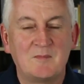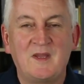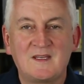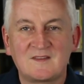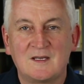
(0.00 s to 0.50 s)

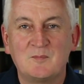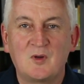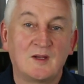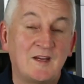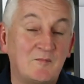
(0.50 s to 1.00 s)
make it
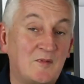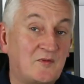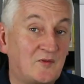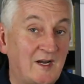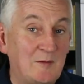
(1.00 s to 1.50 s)
simple, and give them a
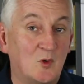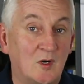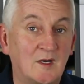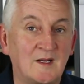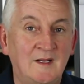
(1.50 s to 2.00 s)

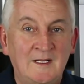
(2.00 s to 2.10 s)
framework,